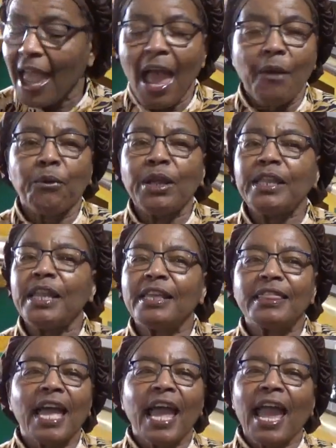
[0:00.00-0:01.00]
and we
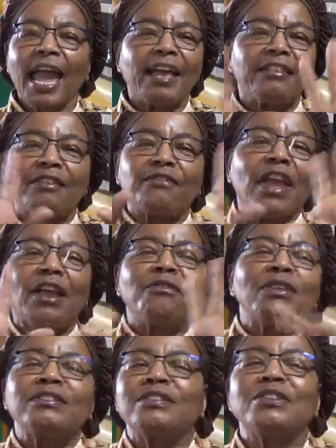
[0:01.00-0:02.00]
need the hands of every
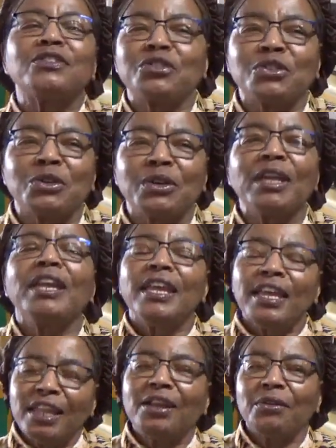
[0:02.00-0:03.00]
sister
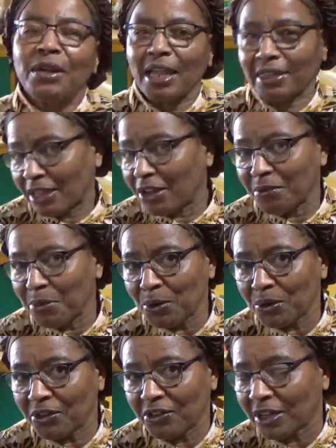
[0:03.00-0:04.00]
here at the
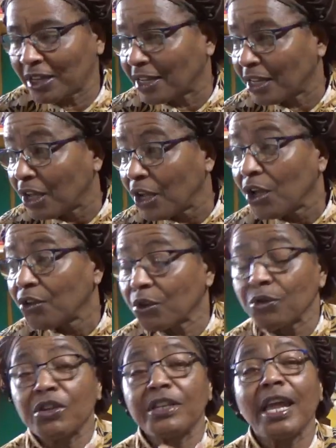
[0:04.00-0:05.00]
community.
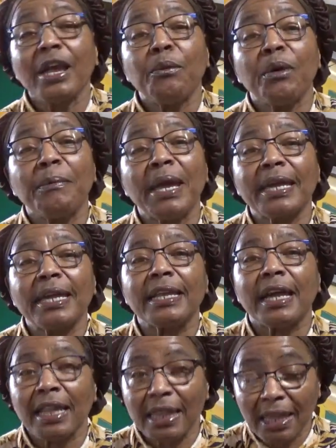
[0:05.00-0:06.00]
So today we're making
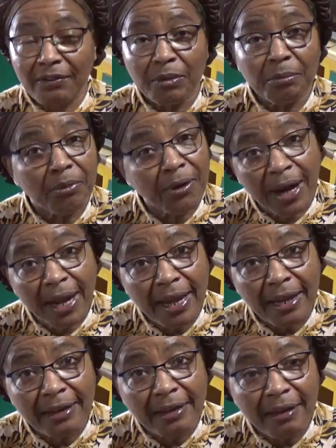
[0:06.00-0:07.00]
unleavened
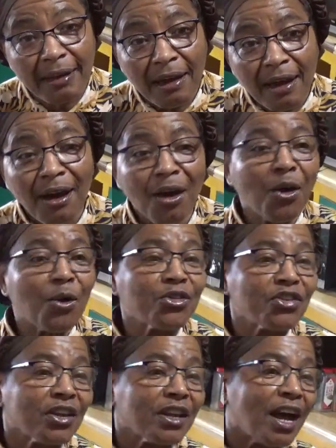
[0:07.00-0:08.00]
bread, a whole
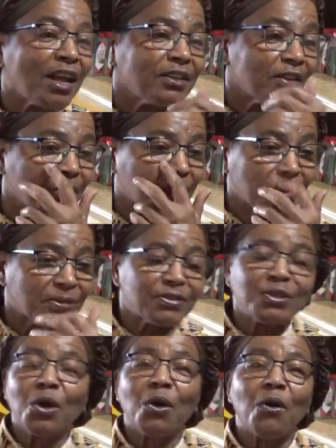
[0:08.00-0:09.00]
shikanya is on the
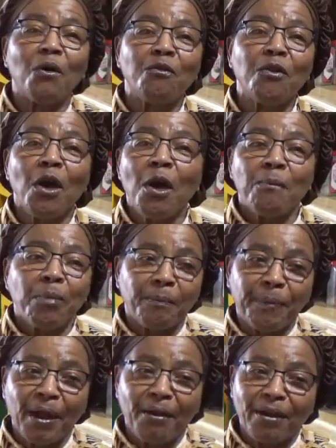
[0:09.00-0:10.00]
stove,
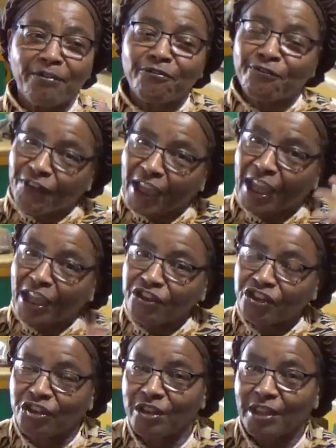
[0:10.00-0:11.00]
preparing
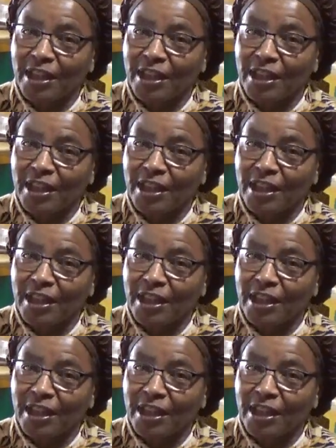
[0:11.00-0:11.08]
fish,